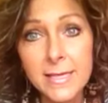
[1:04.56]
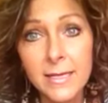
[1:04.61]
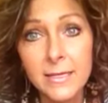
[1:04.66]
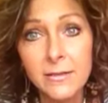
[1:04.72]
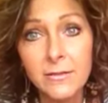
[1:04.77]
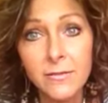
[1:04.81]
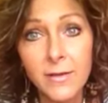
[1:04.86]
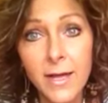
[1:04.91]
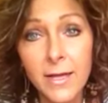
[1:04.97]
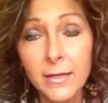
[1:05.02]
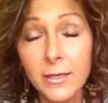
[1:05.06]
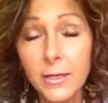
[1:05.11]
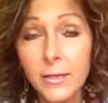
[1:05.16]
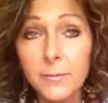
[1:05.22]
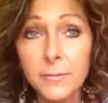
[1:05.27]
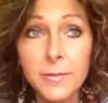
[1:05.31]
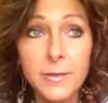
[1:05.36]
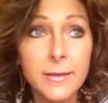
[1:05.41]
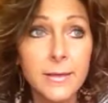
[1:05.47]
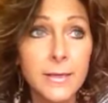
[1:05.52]
I
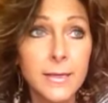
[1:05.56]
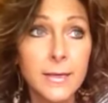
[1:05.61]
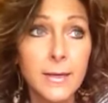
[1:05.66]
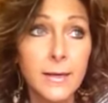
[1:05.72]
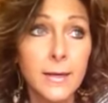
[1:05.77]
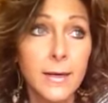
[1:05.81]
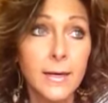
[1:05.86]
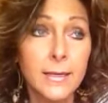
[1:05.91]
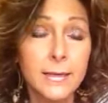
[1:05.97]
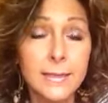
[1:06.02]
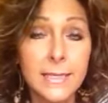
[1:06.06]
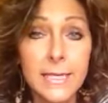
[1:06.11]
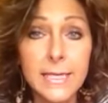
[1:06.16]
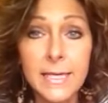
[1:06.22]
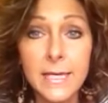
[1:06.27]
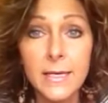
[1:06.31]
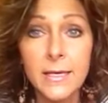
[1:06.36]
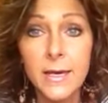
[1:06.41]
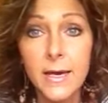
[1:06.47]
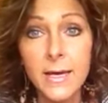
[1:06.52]
developed
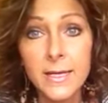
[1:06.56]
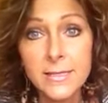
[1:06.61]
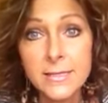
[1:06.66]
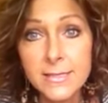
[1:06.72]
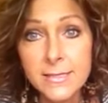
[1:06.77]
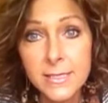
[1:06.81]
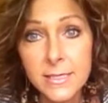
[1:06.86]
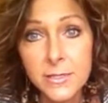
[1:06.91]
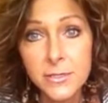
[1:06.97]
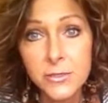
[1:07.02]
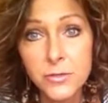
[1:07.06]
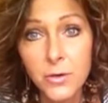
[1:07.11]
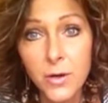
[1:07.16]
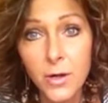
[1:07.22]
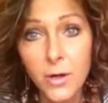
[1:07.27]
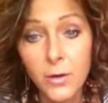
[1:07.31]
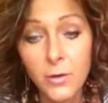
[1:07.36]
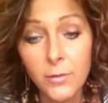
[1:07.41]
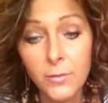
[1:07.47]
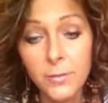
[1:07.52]
leaky gut
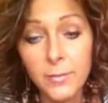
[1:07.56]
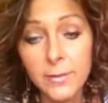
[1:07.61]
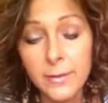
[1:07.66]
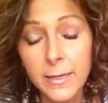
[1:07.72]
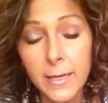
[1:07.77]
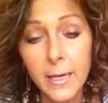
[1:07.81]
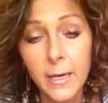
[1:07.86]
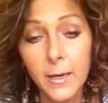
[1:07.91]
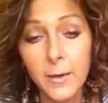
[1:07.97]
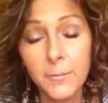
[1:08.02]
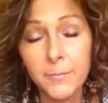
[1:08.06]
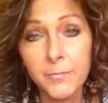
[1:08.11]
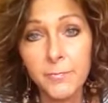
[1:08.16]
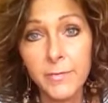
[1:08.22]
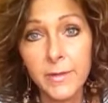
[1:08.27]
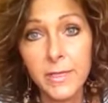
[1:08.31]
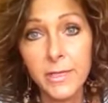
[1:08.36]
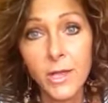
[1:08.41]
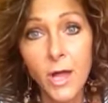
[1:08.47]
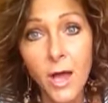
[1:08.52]
syndrome, um,
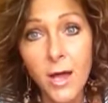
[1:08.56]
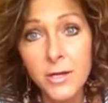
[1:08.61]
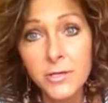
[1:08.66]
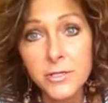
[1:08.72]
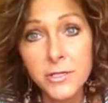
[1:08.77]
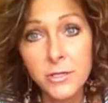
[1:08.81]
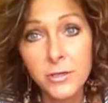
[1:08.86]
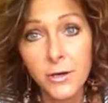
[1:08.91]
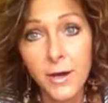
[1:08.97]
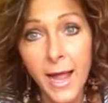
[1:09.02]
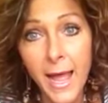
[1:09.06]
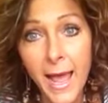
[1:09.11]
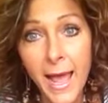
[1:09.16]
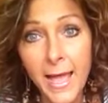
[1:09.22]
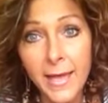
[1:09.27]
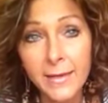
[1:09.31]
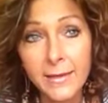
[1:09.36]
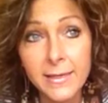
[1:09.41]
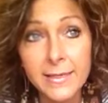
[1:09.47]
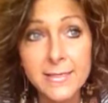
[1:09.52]
nodular
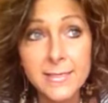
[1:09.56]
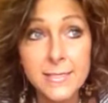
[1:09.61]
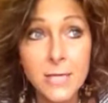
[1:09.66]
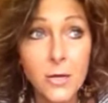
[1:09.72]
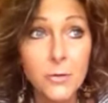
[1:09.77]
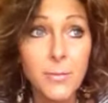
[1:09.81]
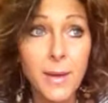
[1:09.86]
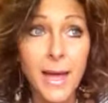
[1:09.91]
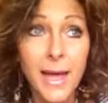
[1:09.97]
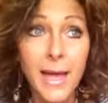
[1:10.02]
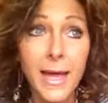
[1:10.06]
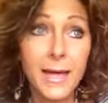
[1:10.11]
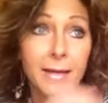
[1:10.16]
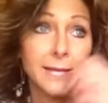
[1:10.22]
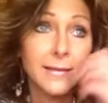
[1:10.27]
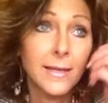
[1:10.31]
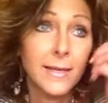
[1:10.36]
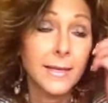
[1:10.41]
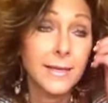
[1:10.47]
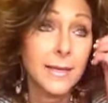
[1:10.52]
acne so
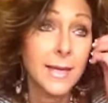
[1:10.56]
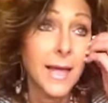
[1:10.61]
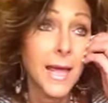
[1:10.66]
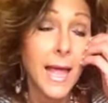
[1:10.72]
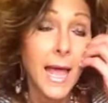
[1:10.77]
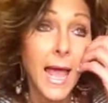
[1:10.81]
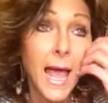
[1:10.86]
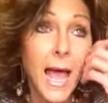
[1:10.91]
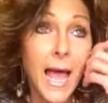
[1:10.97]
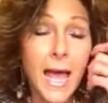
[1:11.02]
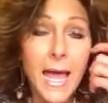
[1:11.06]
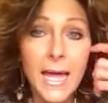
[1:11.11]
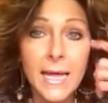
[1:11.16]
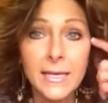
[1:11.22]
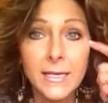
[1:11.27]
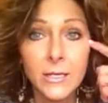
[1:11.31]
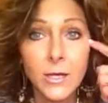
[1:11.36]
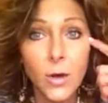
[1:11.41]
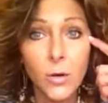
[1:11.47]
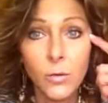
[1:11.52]
bad that I
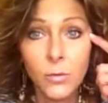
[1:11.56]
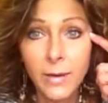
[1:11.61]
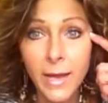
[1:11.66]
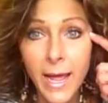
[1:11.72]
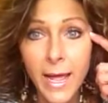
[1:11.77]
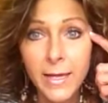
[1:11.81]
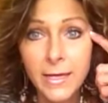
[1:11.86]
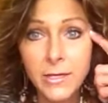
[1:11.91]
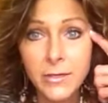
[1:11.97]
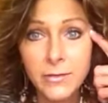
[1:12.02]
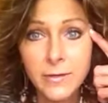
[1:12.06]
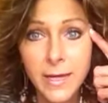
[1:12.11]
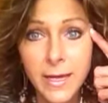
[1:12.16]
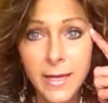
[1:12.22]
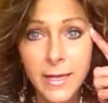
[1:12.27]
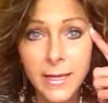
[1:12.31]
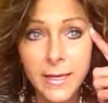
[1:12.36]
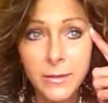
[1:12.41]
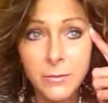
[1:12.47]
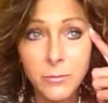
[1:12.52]
had to go on
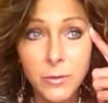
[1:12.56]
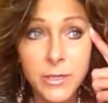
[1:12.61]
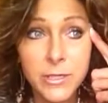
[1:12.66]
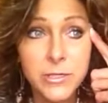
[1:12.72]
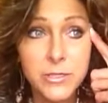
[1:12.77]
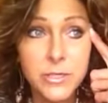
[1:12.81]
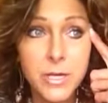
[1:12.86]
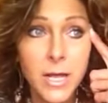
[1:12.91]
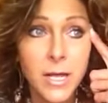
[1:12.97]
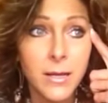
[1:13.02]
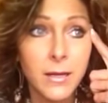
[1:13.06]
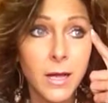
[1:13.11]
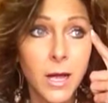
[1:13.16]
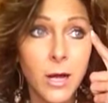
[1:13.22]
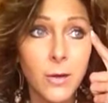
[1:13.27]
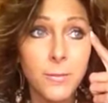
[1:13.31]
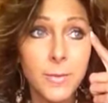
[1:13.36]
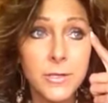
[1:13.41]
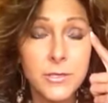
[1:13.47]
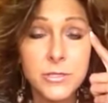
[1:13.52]
Accutane, which
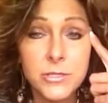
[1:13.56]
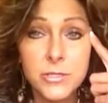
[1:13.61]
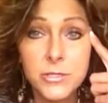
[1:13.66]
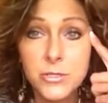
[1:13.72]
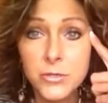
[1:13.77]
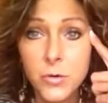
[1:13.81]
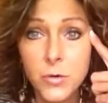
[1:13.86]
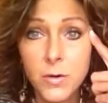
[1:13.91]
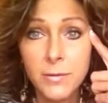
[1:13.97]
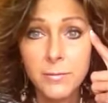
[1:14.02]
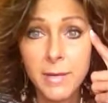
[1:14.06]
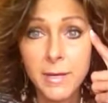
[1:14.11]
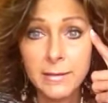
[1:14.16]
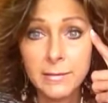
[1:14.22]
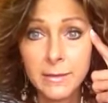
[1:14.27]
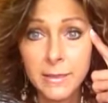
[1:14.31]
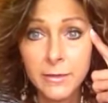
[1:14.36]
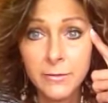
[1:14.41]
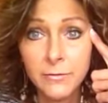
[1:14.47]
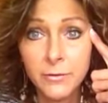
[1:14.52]
almost destroyed my
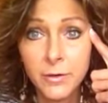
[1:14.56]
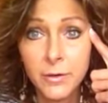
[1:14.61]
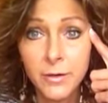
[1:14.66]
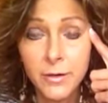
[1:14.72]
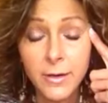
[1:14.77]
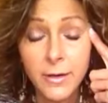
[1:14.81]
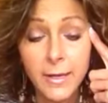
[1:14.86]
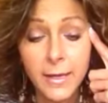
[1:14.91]
liver.